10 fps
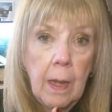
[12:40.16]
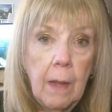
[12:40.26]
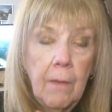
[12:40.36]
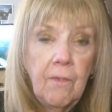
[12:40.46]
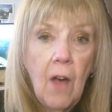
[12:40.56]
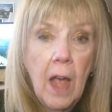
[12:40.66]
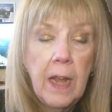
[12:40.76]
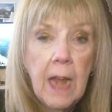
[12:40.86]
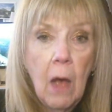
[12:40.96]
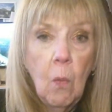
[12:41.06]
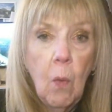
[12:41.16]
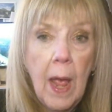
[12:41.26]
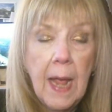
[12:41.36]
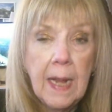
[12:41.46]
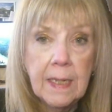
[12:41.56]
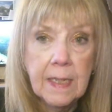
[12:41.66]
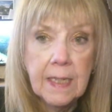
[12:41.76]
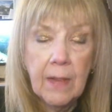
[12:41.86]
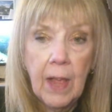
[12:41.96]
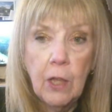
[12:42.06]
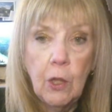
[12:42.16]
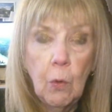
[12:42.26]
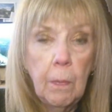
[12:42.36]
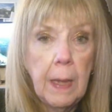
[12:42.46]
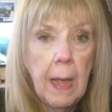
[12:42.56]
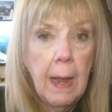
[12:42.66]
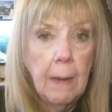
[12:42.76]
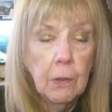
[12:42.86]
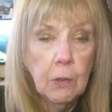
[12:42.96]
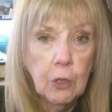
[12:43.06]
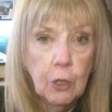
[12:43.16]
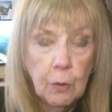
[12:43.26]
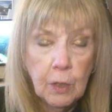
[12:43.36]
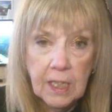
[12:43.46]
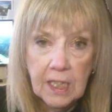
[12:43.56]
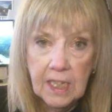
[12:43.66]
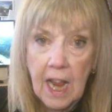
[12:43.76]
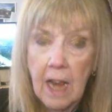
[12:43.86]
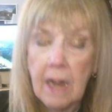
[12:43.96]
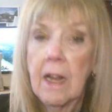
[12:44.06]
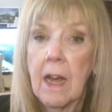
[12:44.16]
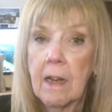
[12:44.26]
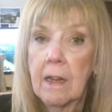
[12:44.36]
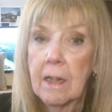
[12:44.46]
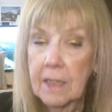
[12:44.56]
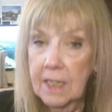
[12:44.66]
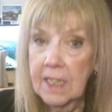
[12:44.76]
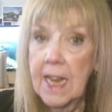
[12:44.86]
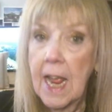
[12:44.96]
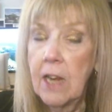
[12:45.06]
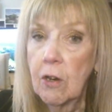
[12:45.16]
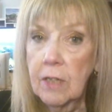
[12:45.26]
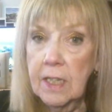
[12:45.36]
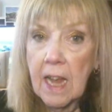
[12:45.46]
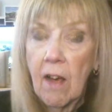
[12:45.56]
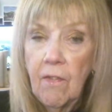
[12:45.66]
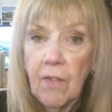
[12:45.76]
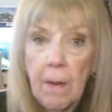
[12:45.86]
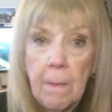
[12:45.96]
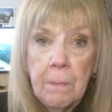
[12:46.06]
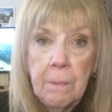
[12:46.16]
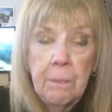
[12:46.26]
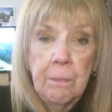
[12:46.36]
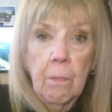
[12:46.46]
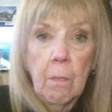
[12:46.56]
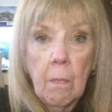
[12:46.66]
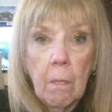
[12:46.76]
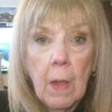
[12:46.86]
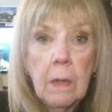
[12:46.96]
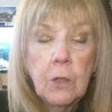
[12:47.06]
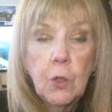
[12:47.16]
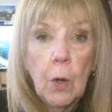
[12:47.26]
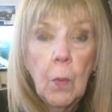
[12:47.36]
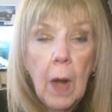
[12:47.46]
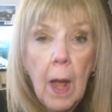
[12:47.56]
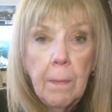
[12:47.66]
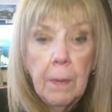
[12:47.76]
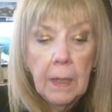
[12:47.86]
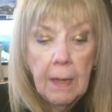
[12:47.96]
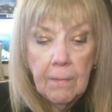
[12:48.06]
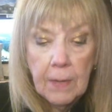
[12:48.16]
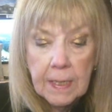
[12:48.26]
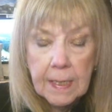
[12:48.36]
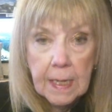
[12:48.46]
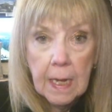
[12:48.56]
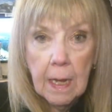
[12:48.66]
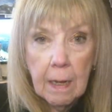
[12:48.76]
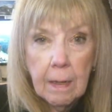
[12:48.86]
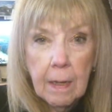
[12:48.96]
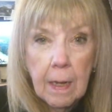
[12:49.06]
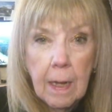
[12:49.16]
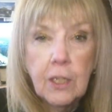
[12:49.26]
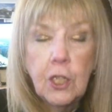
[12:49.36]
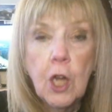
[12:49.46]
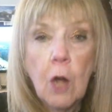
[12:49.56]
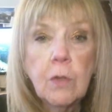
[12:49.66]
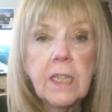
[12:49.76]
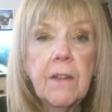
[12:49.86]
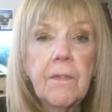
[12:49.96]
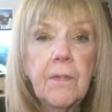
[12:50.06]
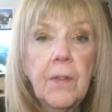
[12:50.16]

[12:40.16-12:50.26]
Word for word: find out ways that you will be able to sustain uh, sustain yourself during what I believe is a, a Joseph